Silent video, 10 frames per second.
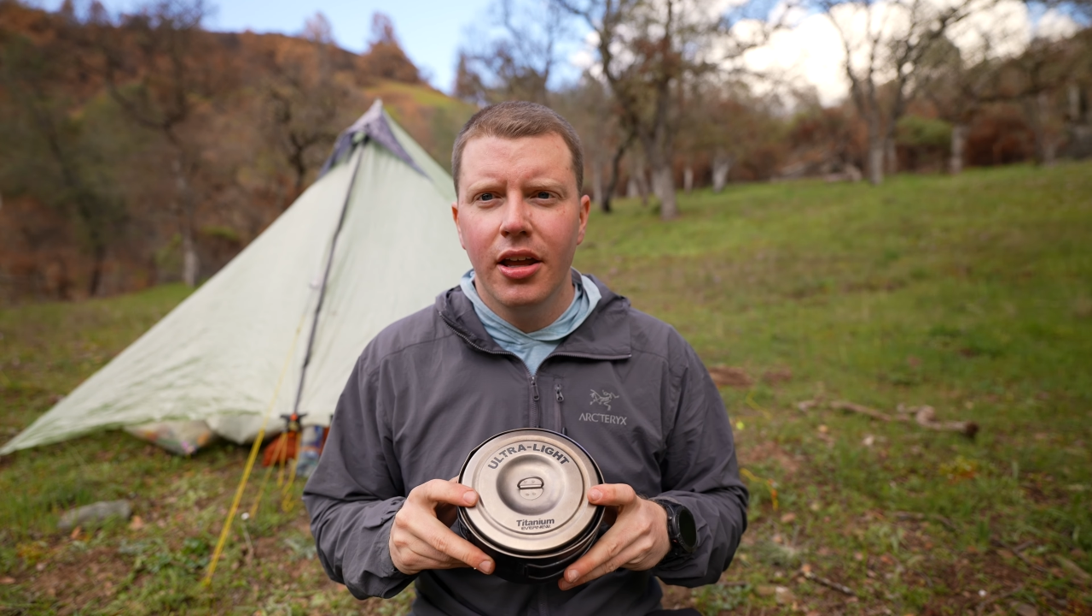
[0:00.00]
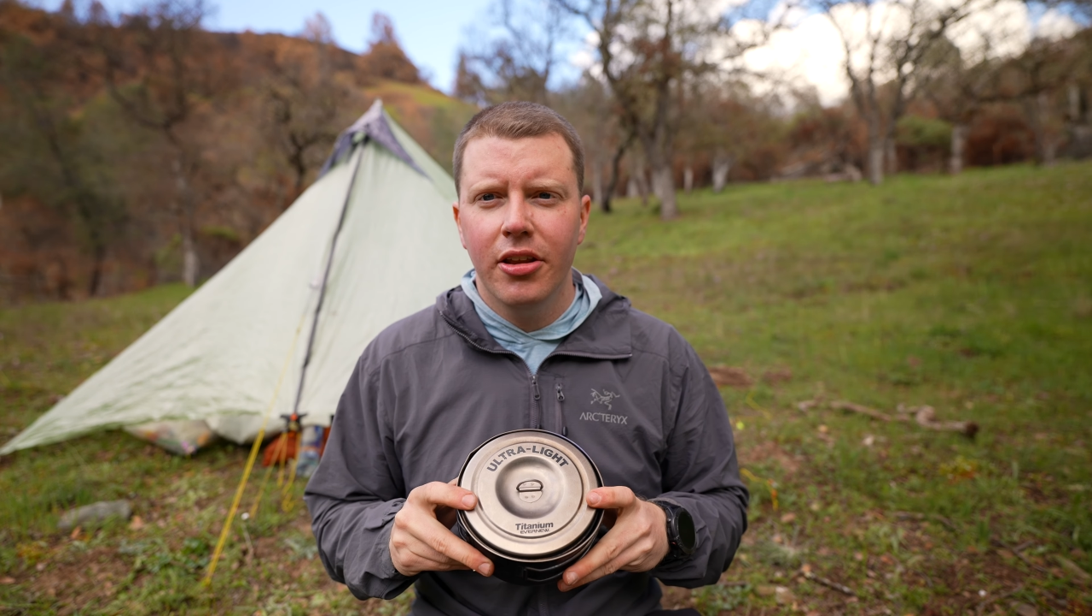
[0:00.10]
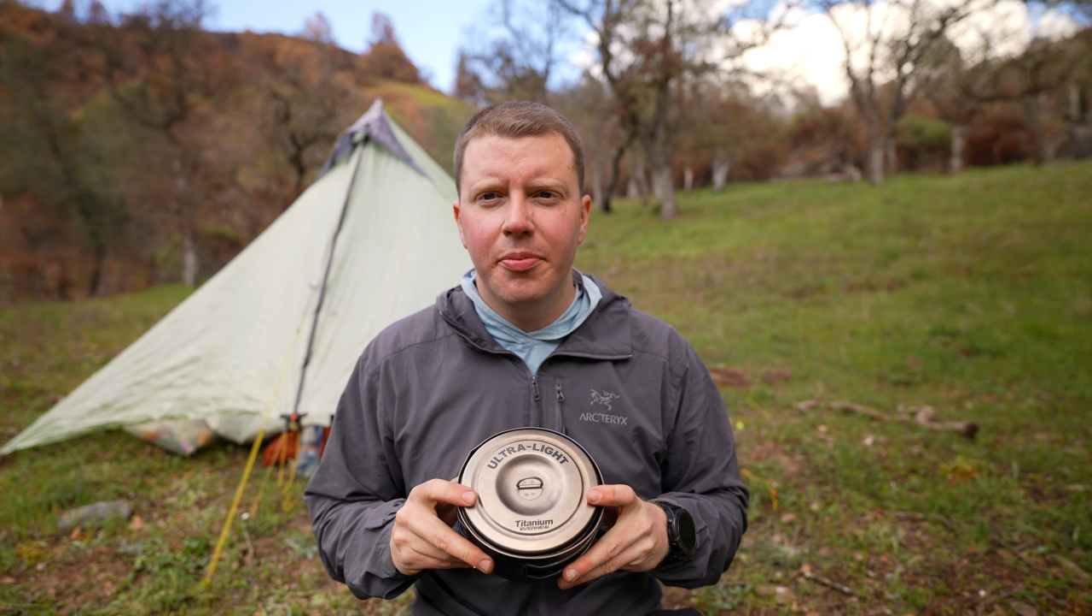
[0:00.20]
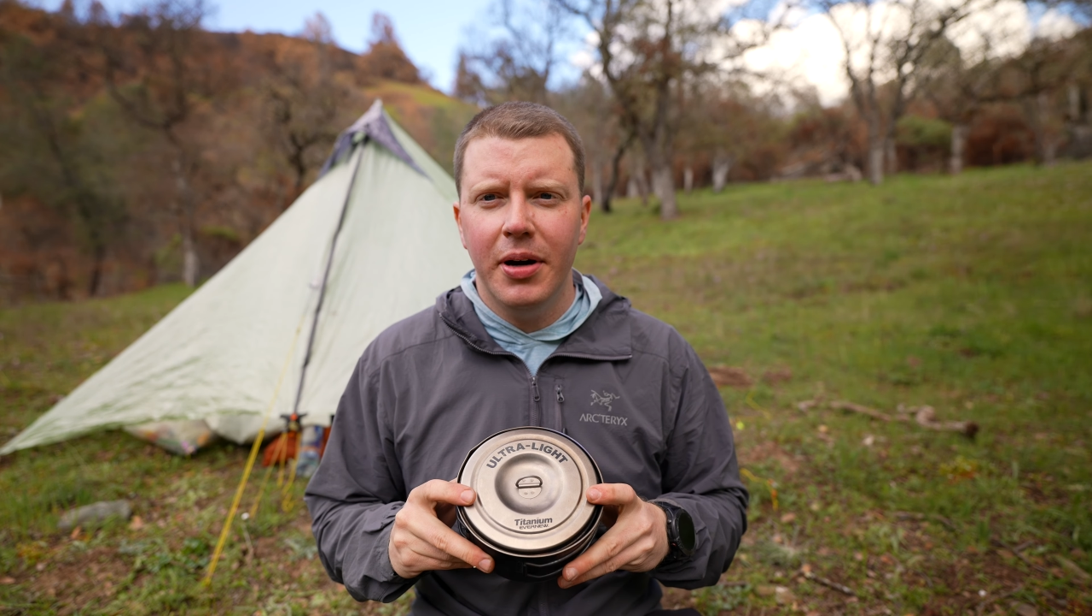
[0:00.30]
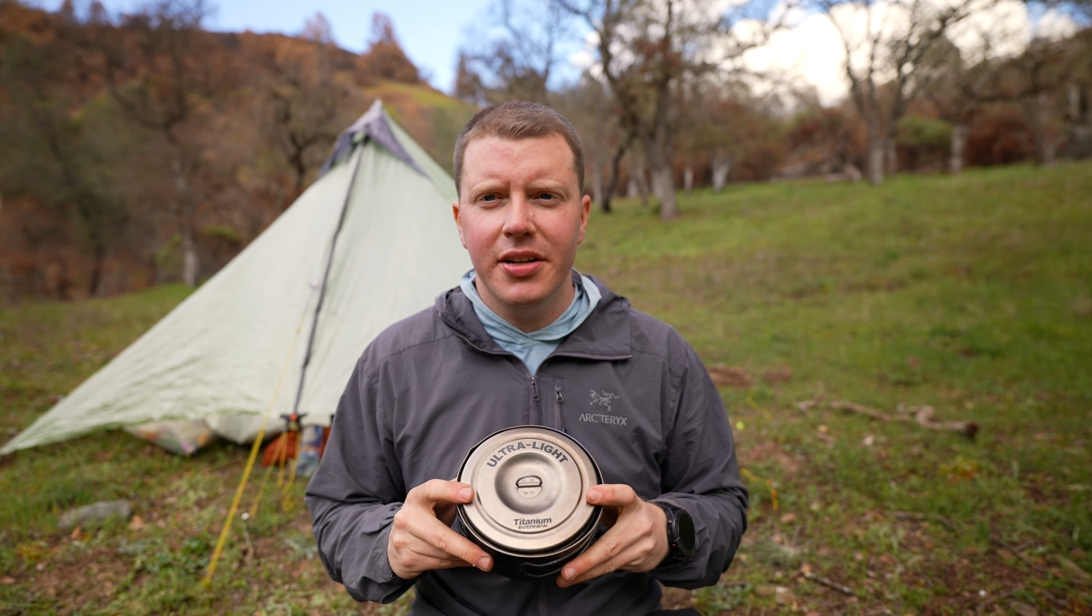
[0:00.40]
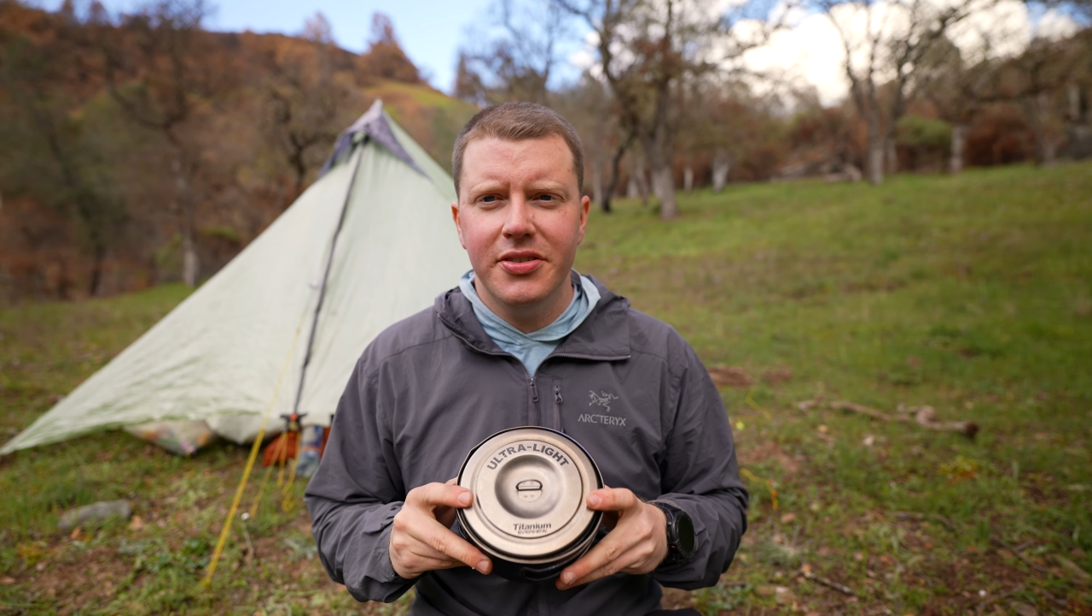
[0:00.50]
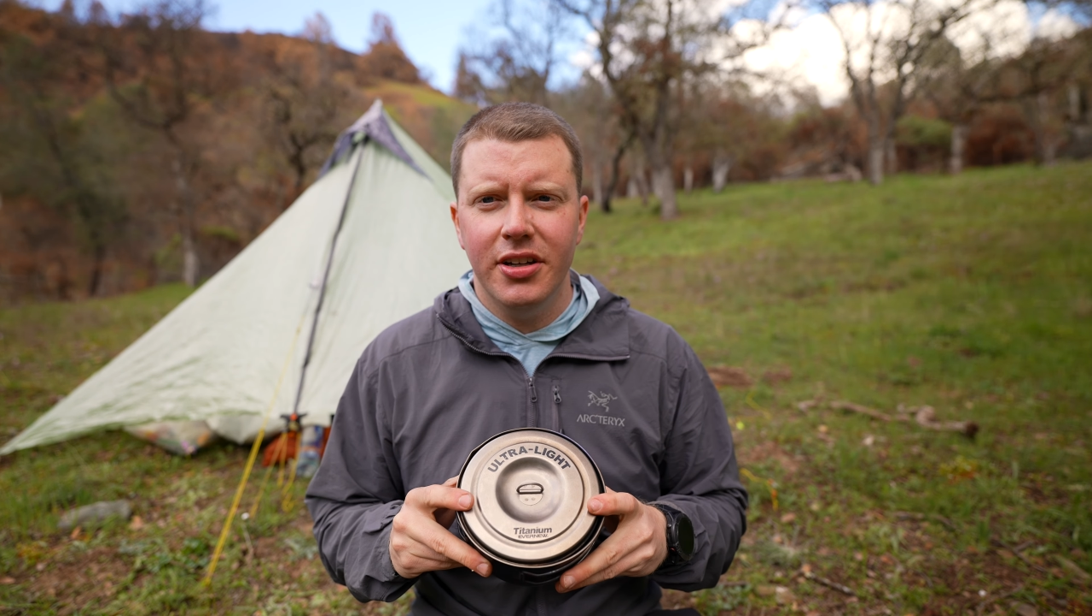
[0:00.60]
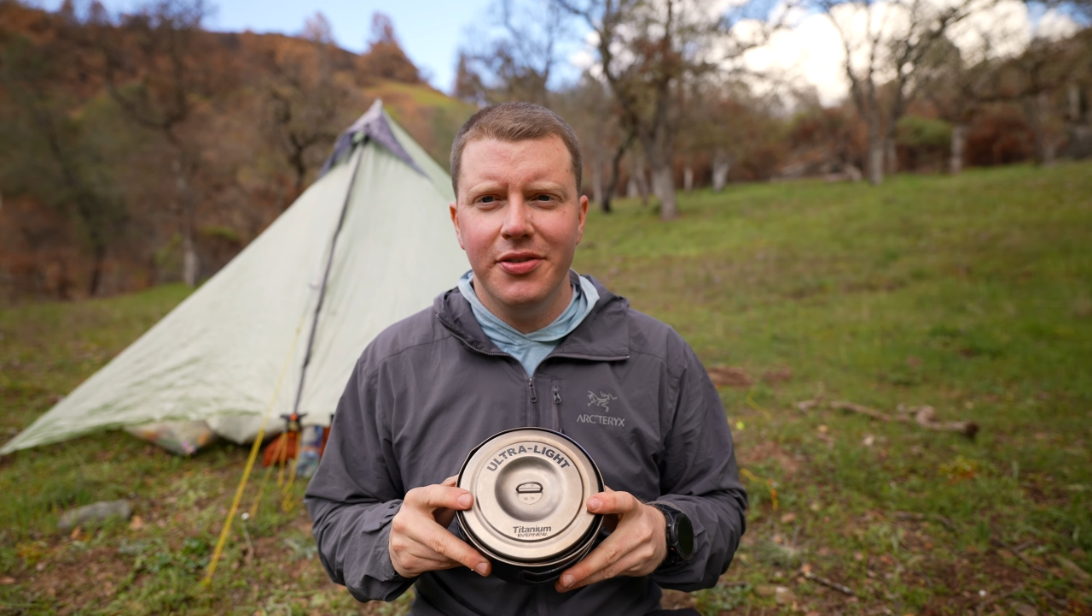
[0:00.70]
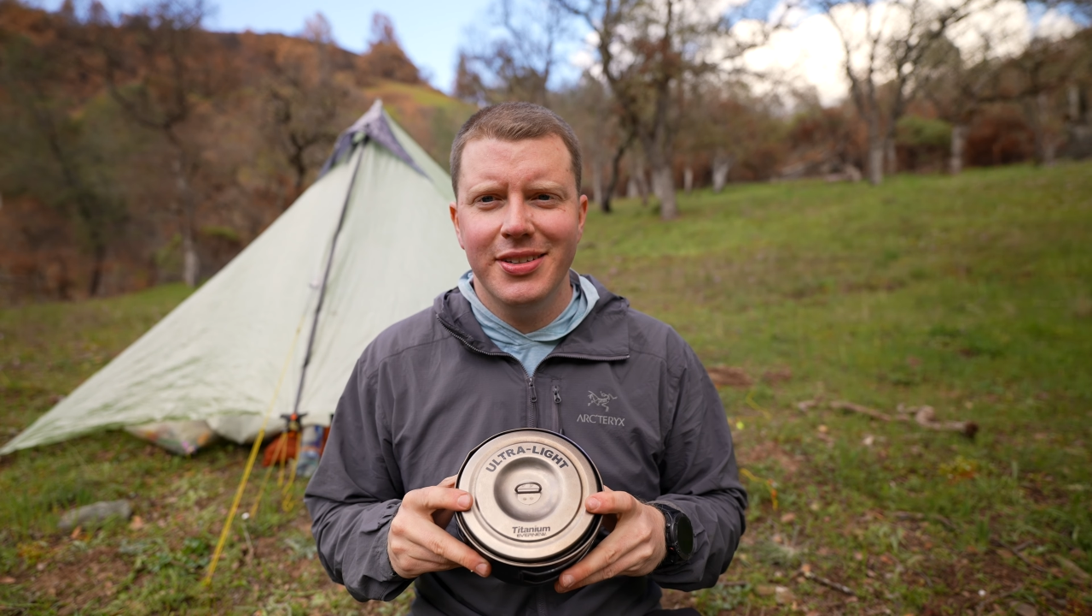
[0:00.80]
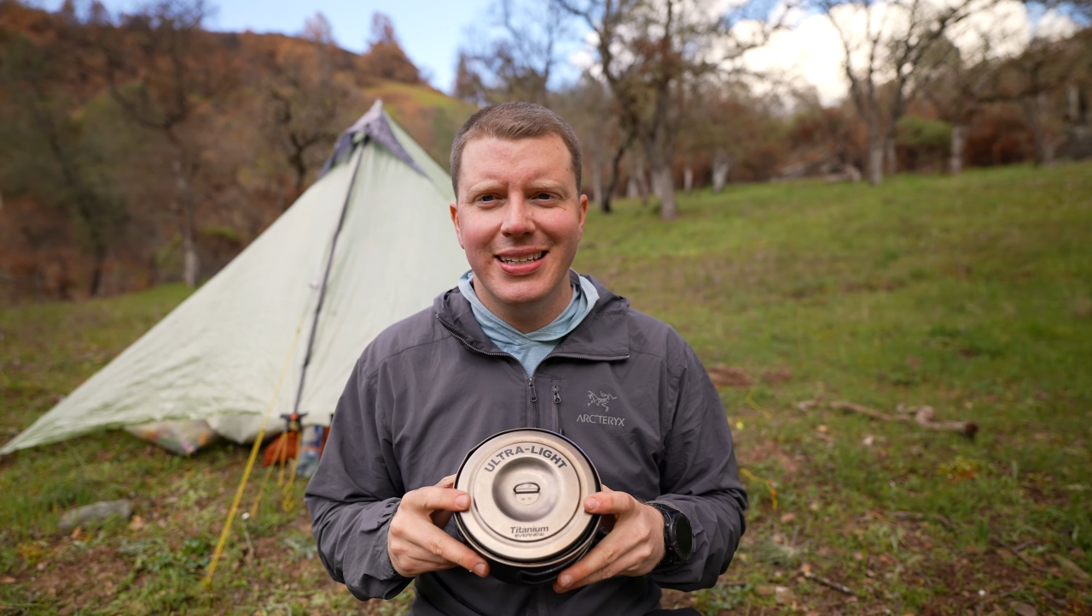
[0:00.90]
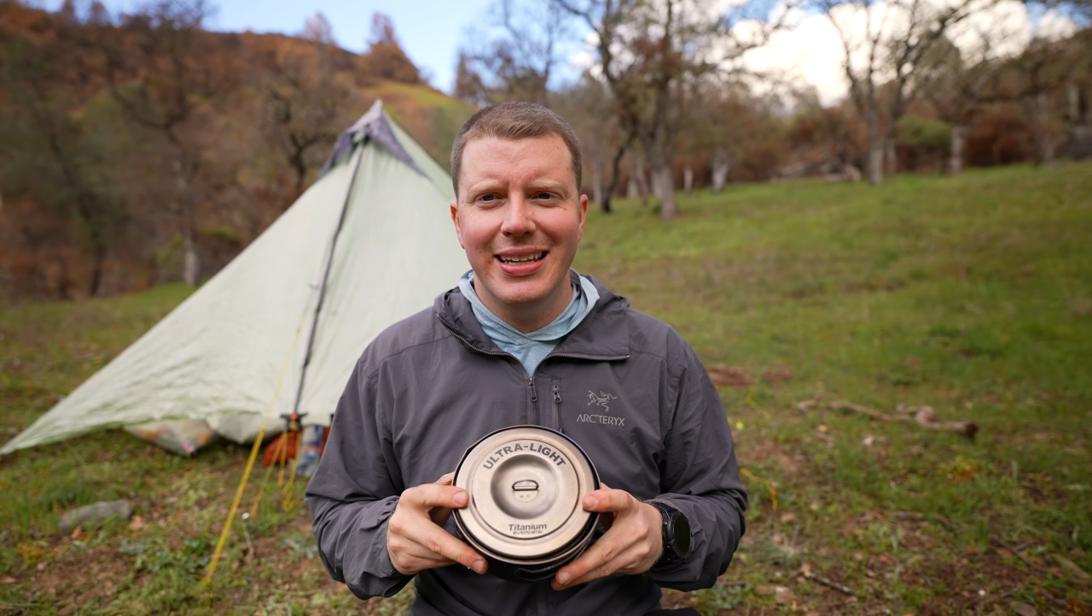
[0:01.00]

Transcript: The pot itself is a